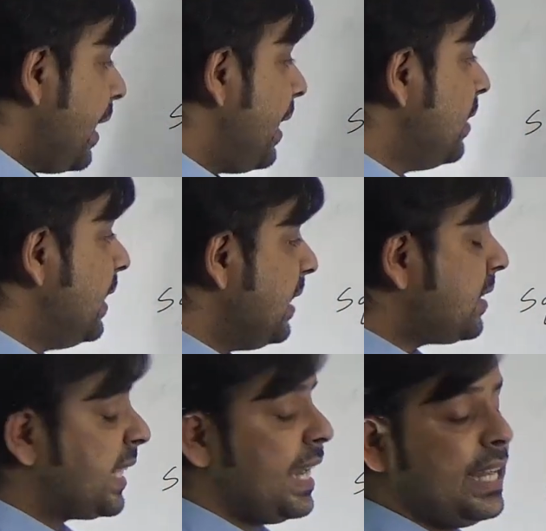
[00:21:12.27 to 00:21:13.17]
In
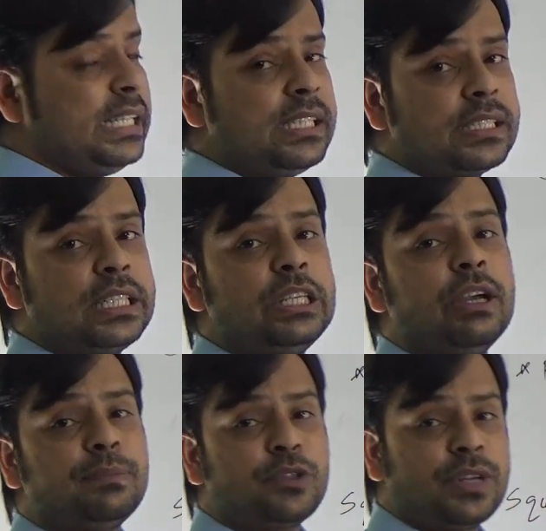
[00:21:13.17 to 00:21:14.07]
this case, you
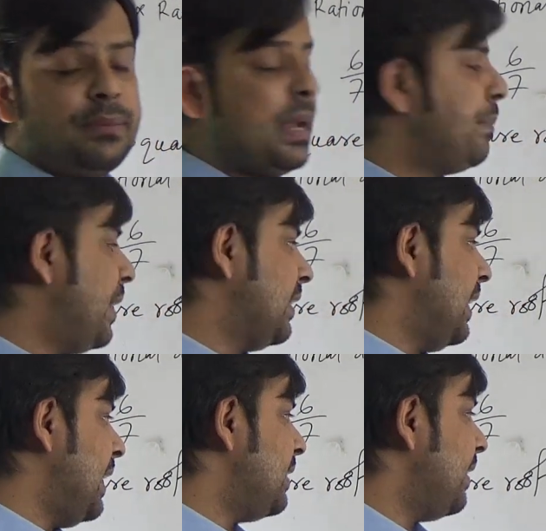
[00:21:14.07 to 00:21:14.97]
have to remember
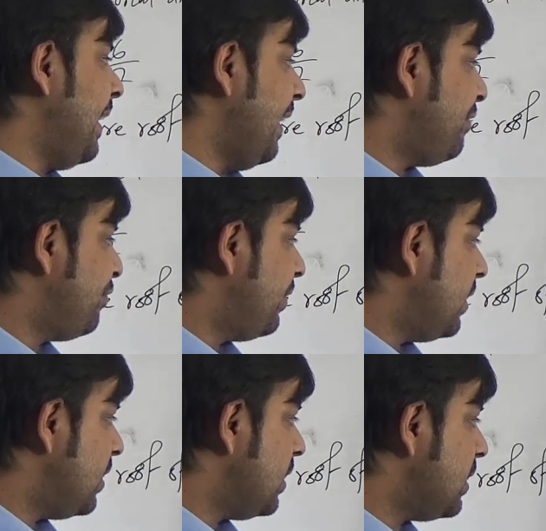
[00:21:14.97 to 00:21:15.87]
that at
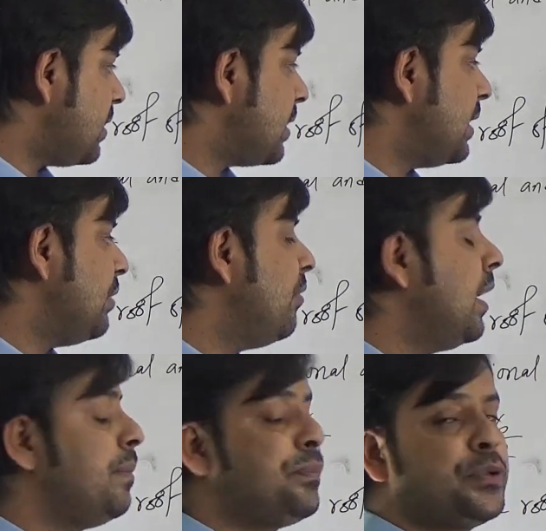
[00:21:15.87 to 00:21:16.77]
first you
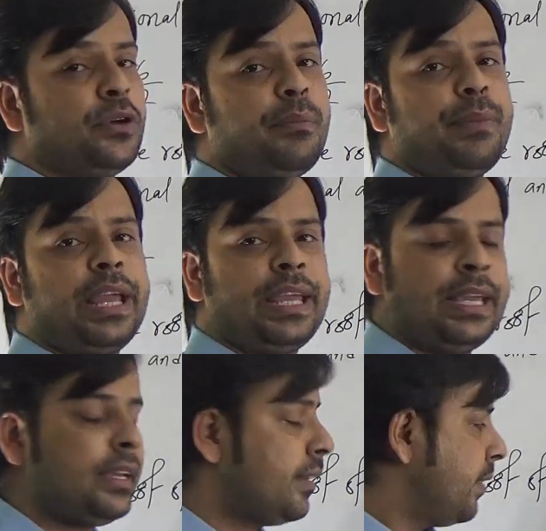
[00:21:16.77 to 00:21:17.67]
have to
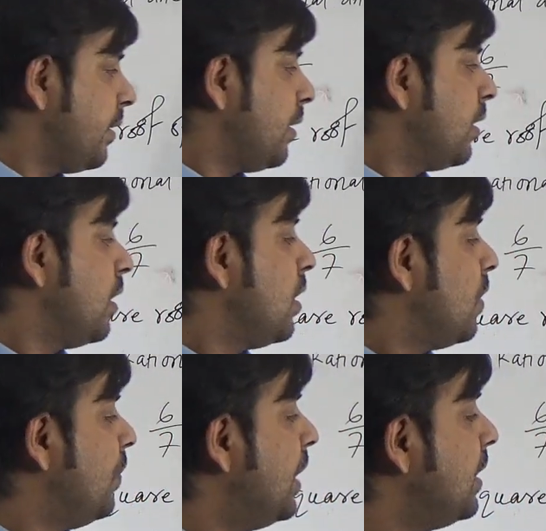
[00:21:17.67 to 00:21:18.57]
make
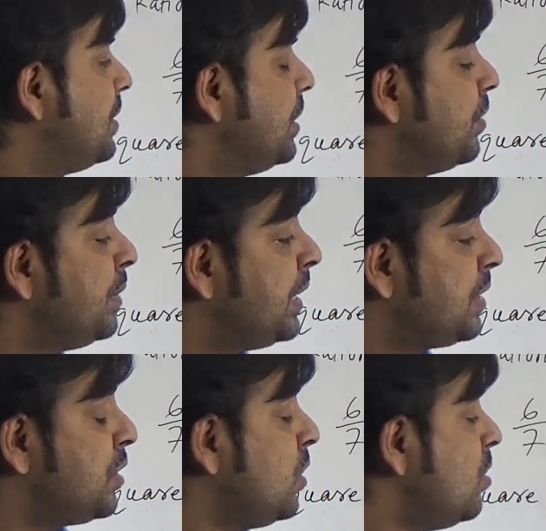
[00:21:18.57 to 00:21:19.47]
the
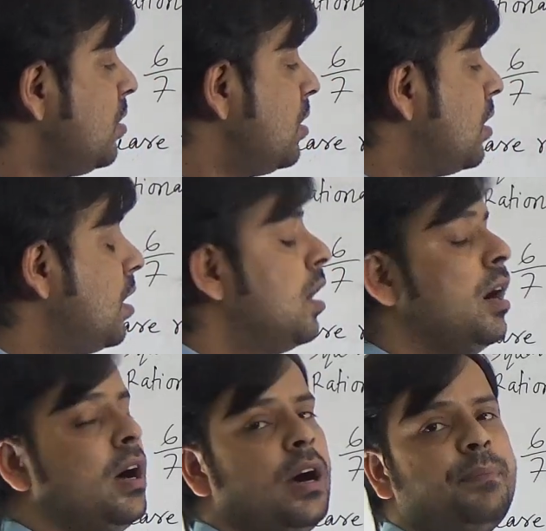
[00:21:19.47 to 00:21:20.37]
denominator
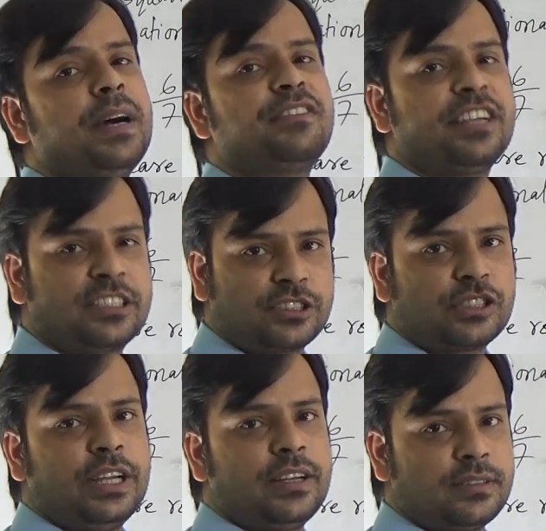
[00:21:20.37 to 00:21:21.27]
a perfect
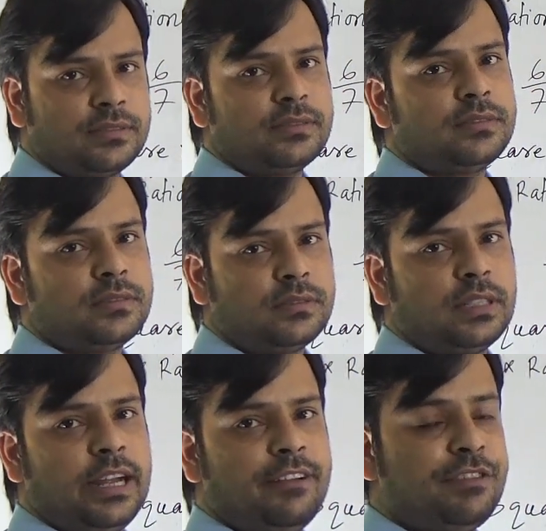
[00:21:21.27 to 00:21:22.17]
square.
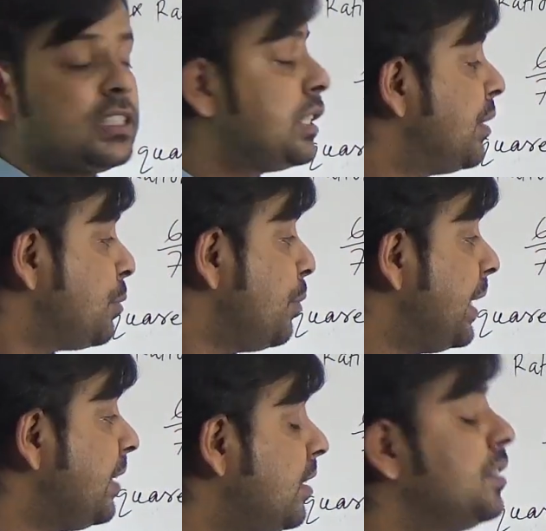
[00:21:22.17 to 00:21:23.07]
At first you have to
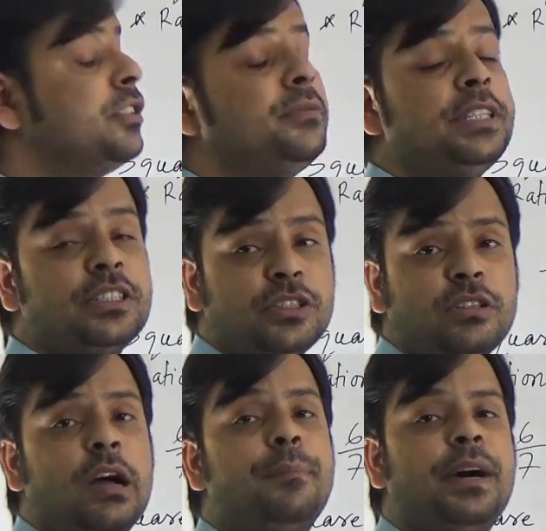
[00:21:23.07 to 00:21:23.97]
make the denominator
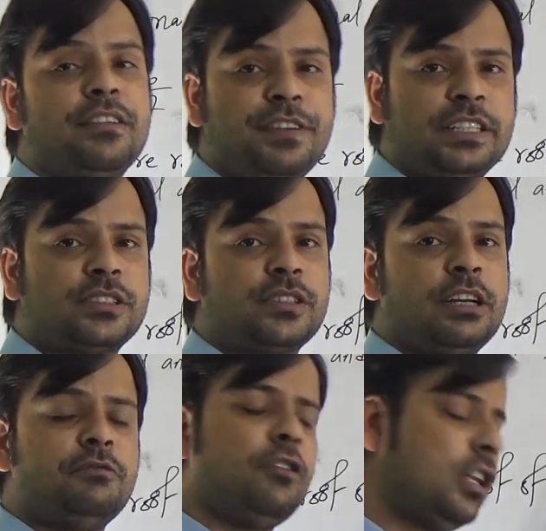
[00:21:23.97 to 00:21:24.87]
a perfect
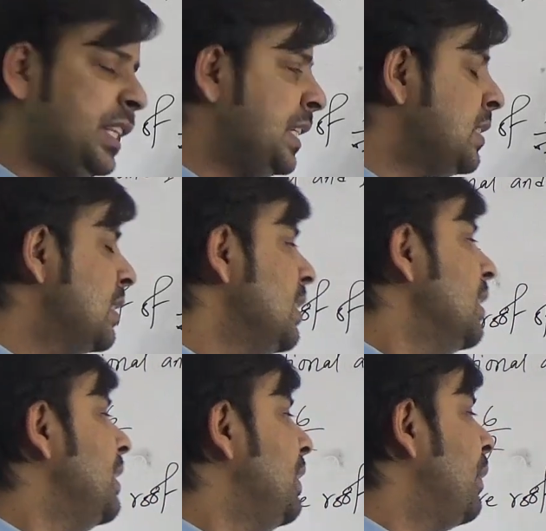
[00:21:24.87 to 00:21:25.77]
square. For this,
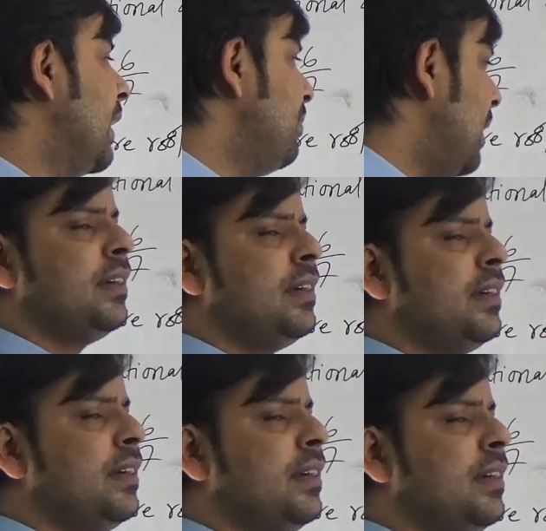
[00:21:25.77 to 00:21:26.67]
you can
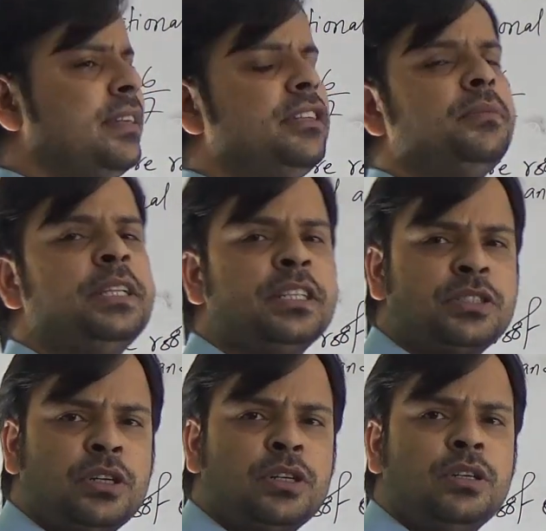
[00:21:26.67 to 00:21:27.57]
multiply the
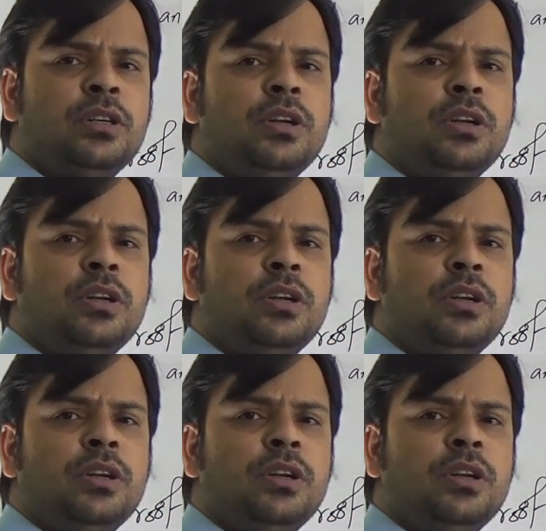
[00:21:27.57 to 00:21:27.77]
denominator